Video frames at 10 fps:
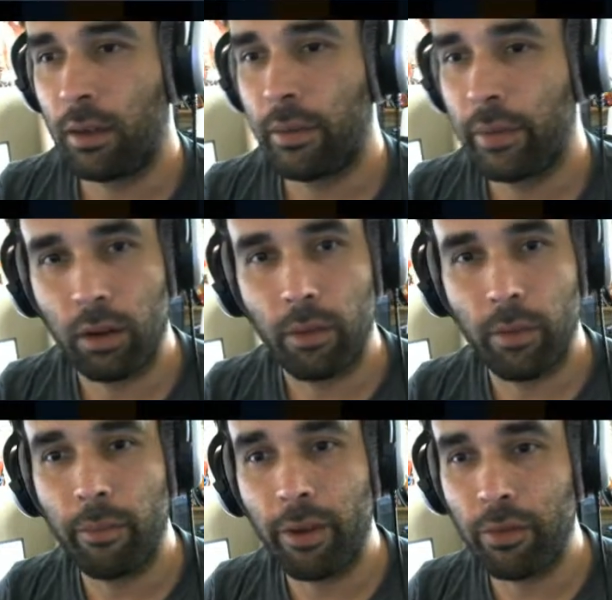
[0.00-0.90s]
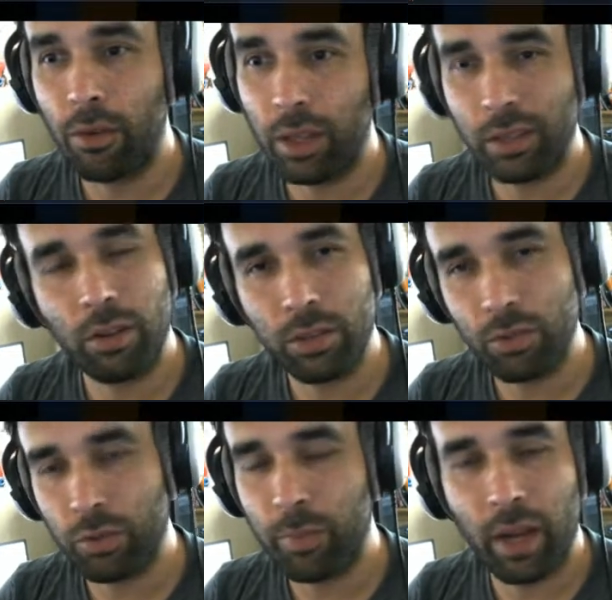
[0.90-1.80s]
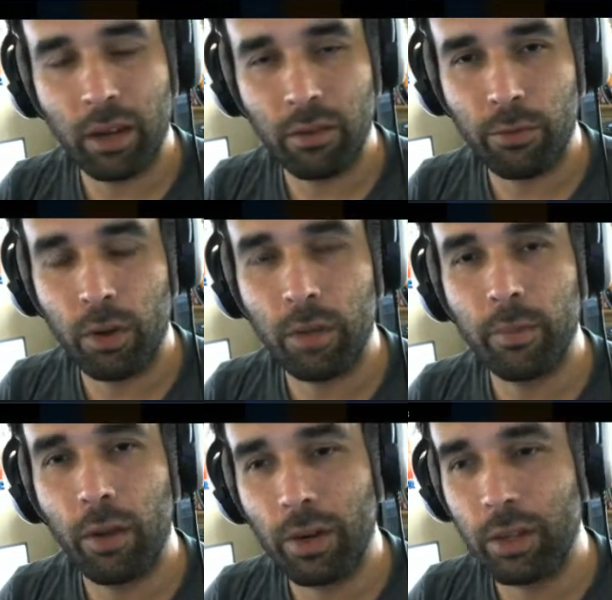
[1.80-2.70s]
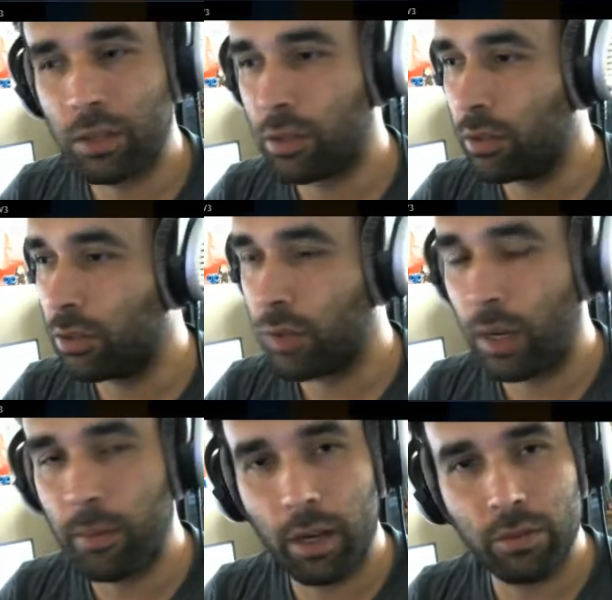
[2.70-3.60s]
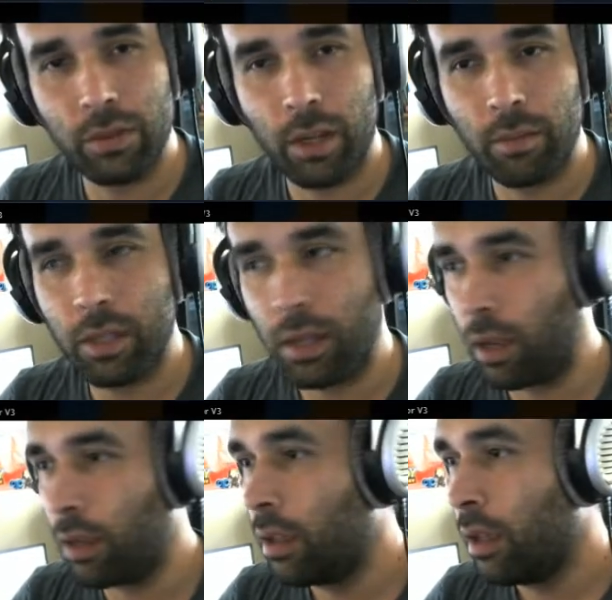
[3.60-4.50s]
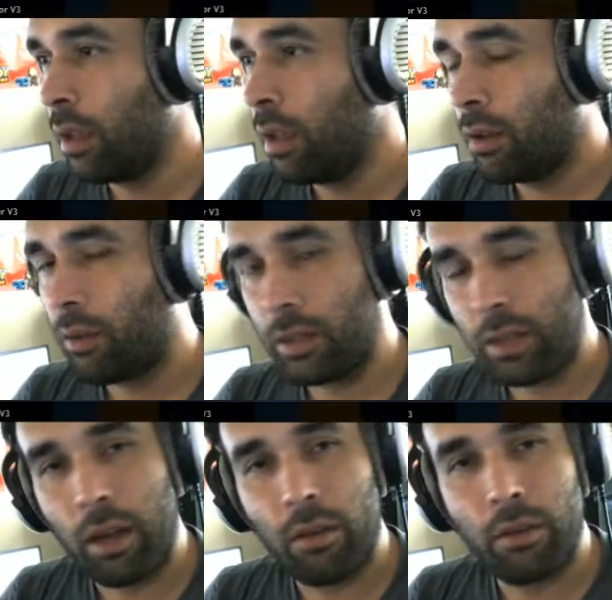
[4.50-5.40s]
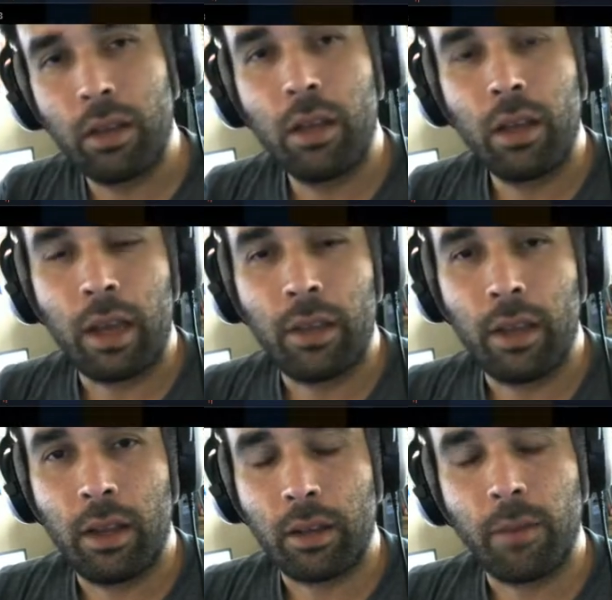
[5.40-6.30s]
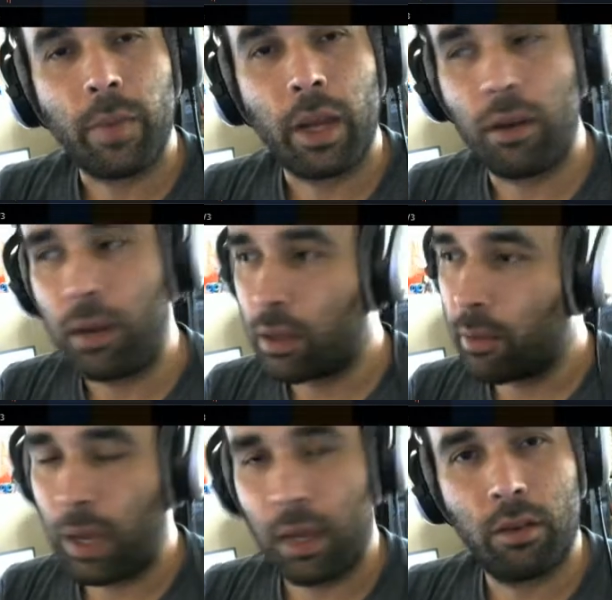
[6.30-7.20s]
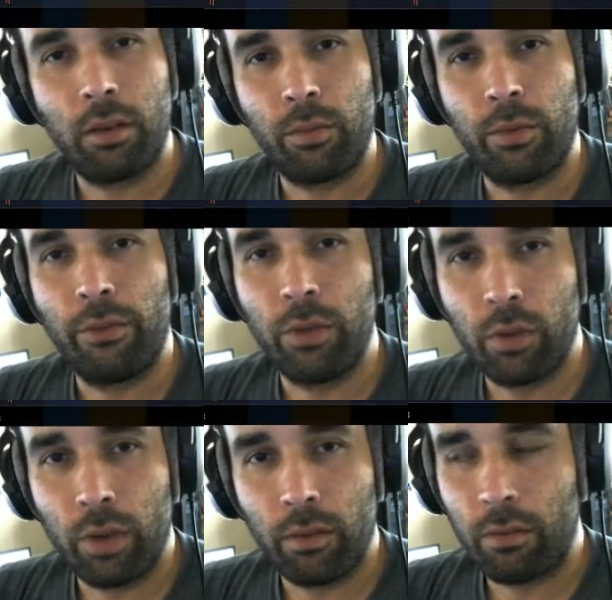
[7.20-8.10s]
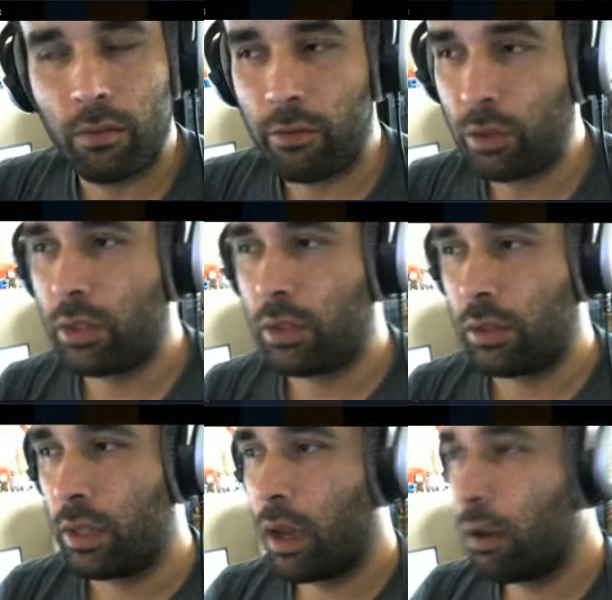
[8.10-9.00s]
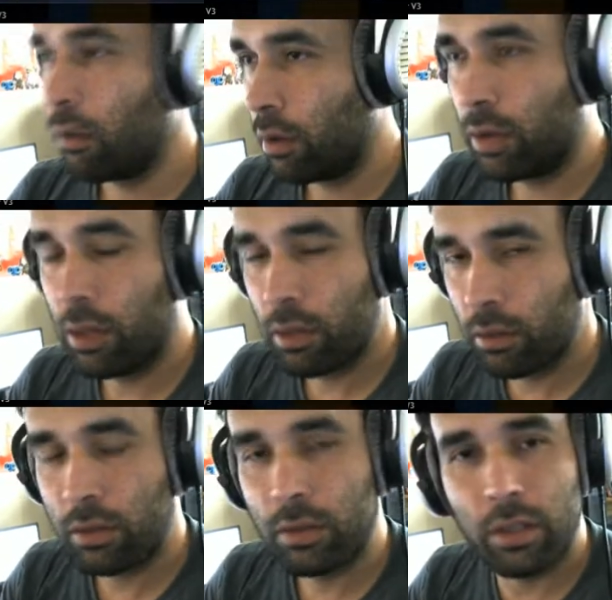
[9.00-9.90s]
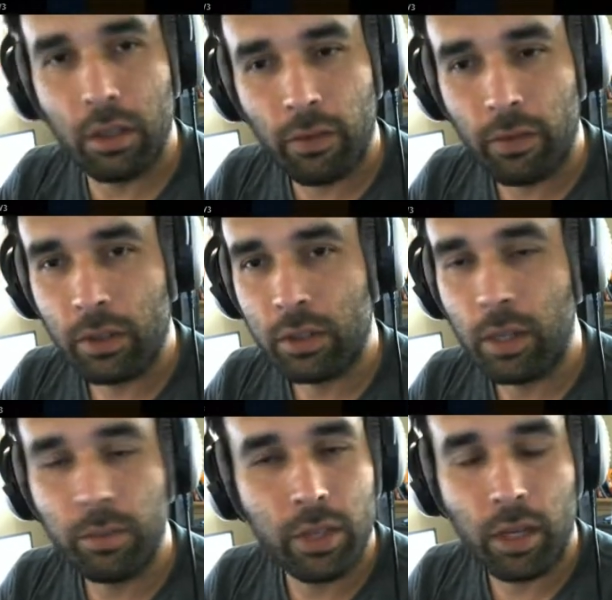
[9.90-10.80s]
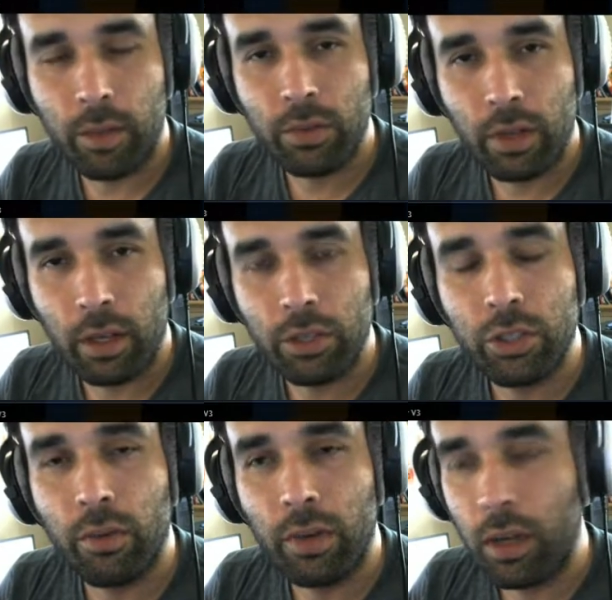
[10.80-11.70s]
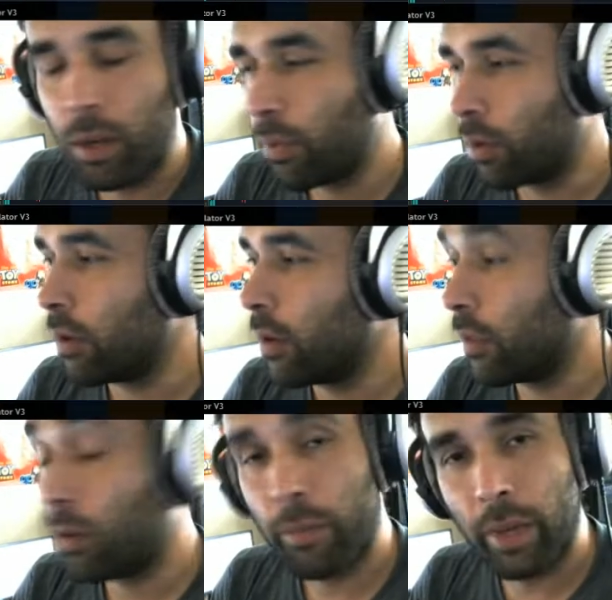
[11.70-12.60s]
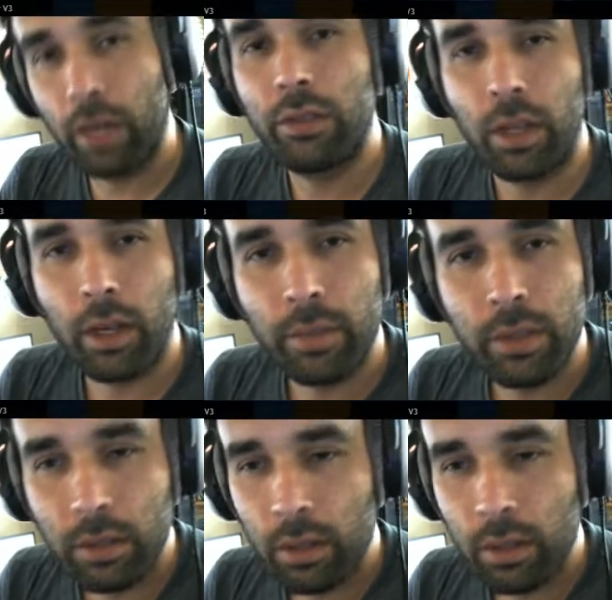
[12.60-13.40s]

I'm on my phone. It's hard to switch back and forth, but I wanted to trade my own setup today while I was out, and then compare it, come back home, review it versus the algo here to see if the same setups were kind of showing up or if there were better setups